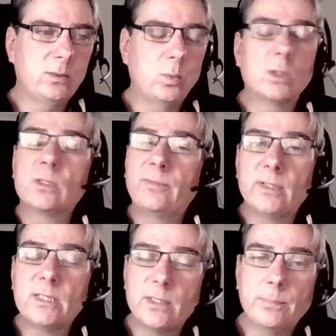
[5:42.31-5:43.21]

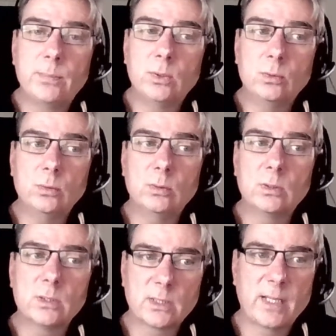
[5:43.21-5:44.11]
wonderfully simple
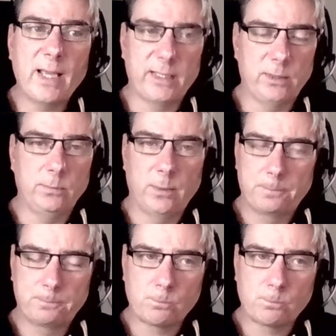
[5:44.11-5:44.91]
game